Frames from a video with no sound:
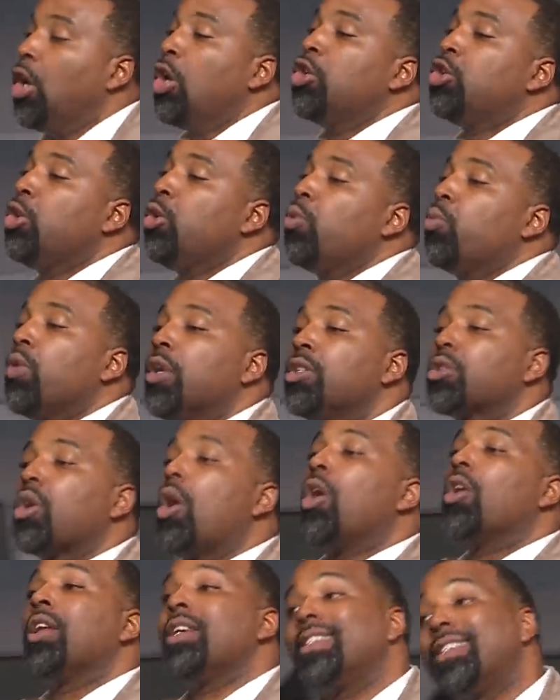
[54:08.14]
to what is
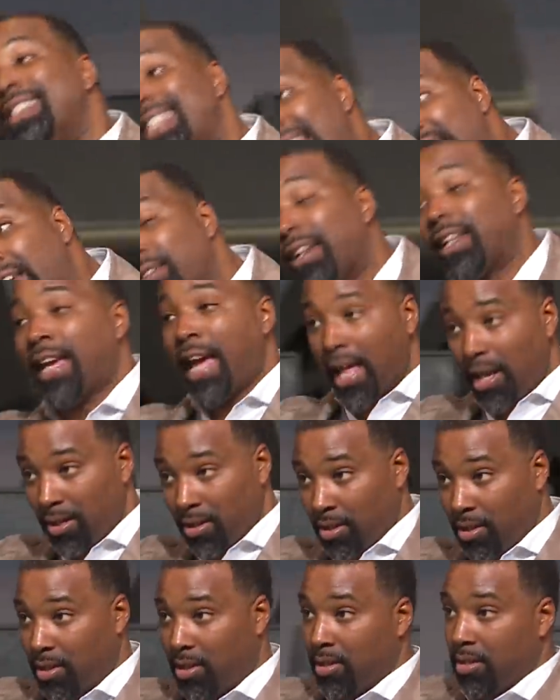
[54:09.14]
called a sacred
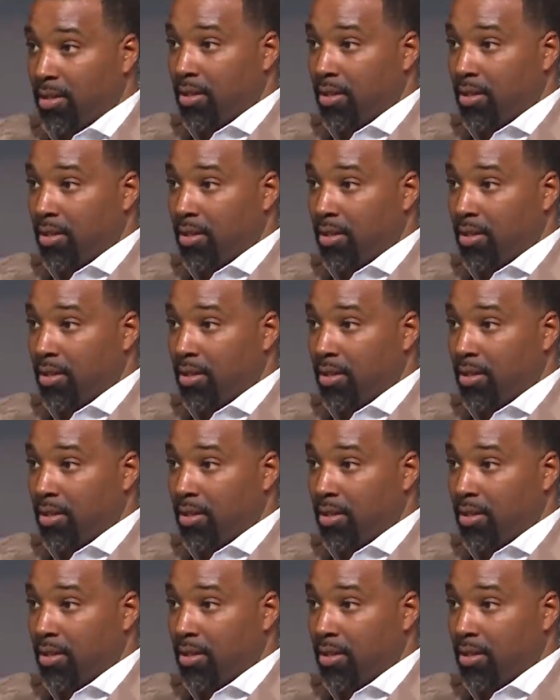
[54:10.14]
calendar.